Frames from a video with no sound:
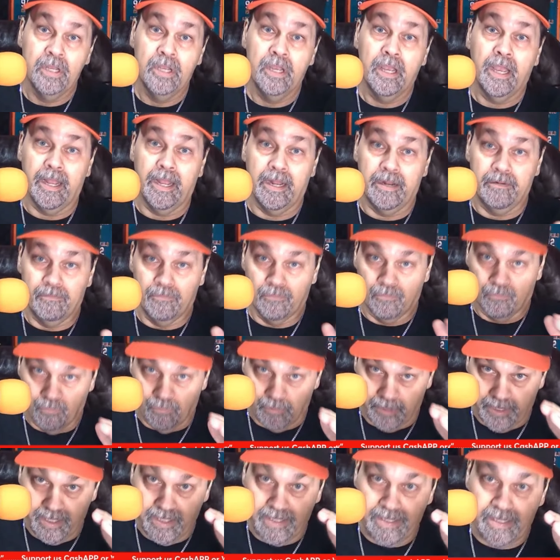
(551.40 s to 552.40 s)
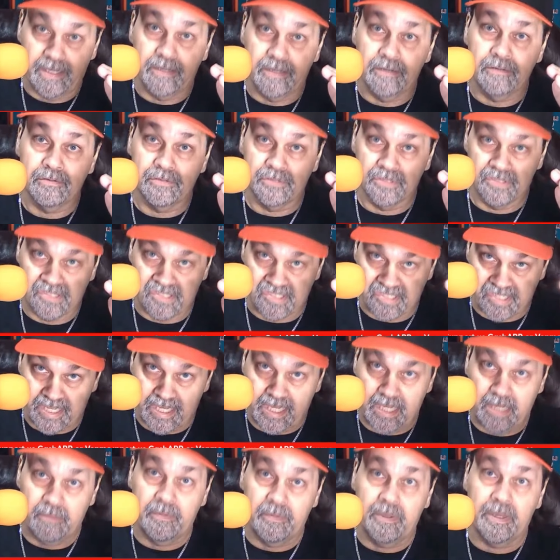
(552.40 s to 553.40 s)
and really
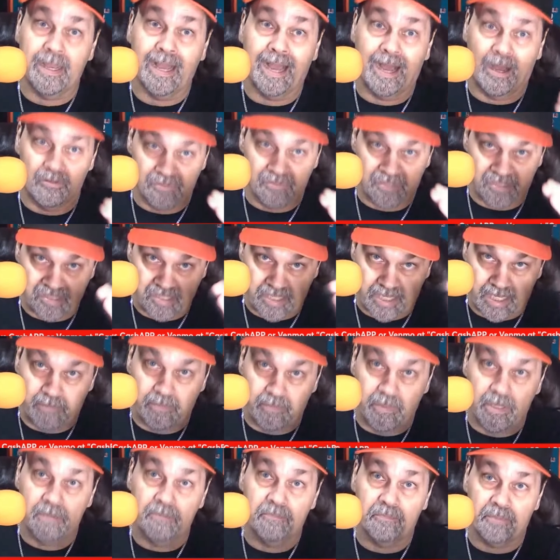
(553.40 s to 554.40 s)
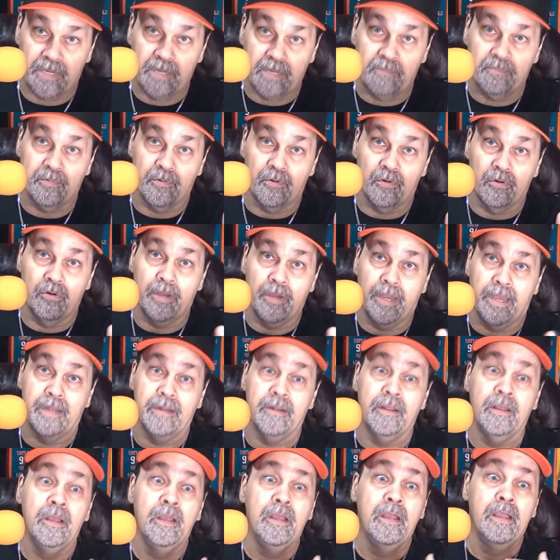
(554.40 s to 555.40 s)
scheming out scheming people and